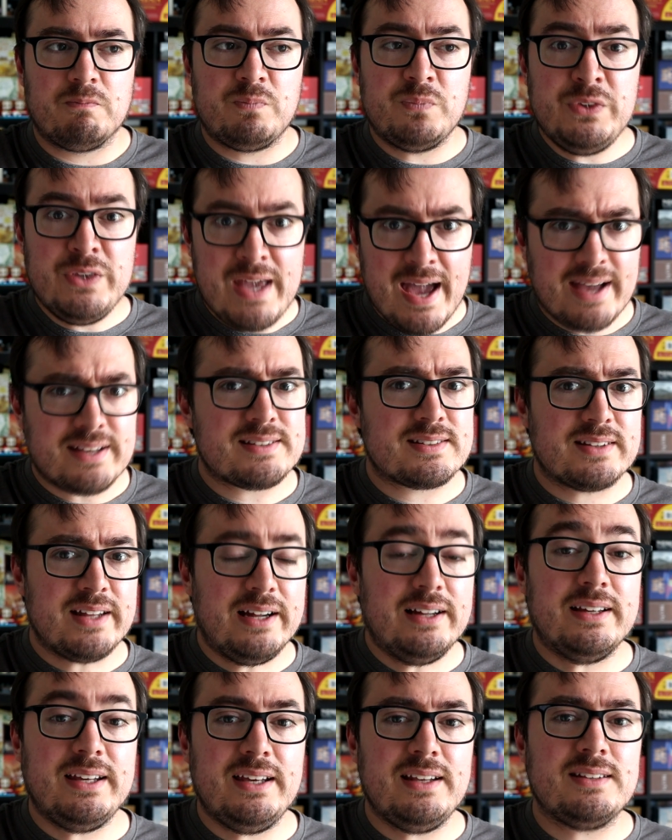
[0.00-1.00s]
Yes,
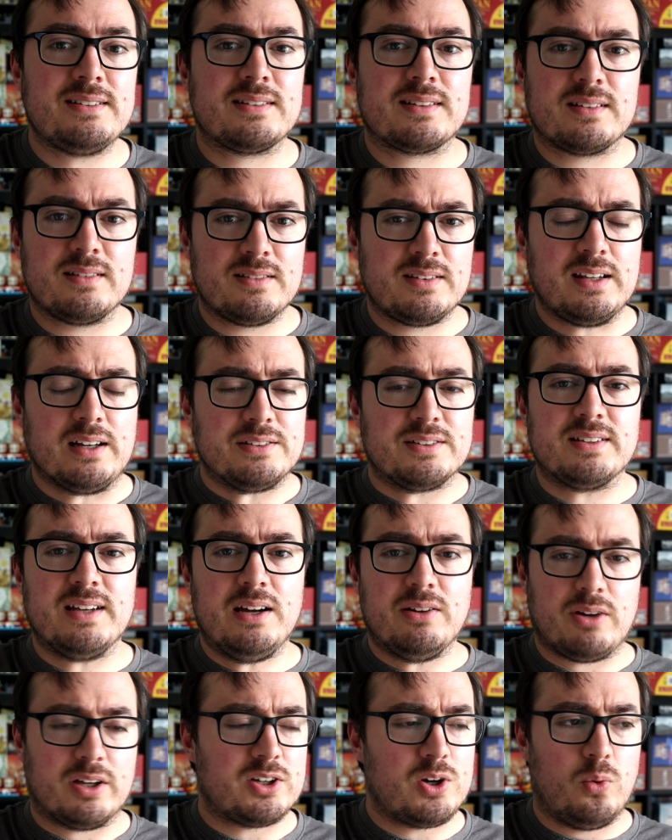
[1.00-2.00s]
that is does
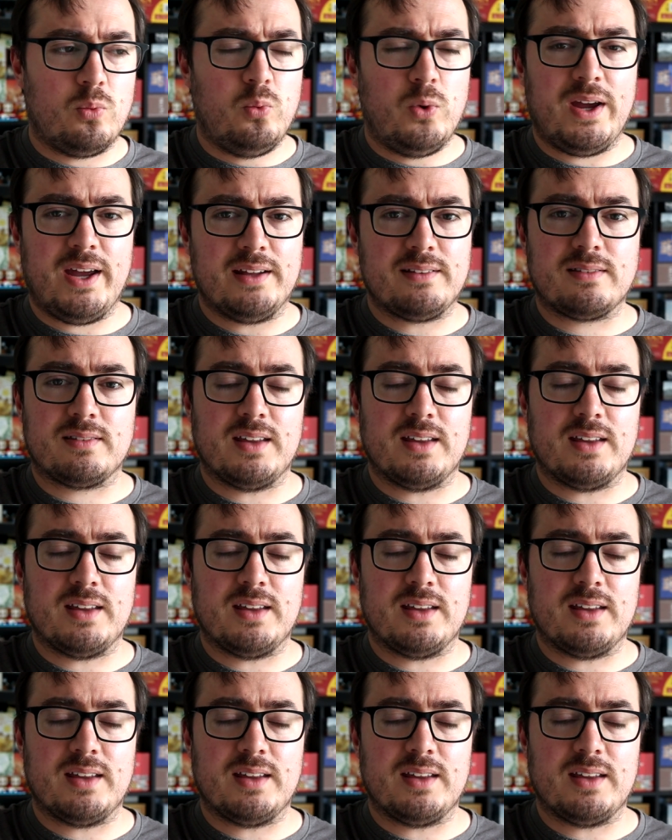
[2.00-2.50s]
sound like a weird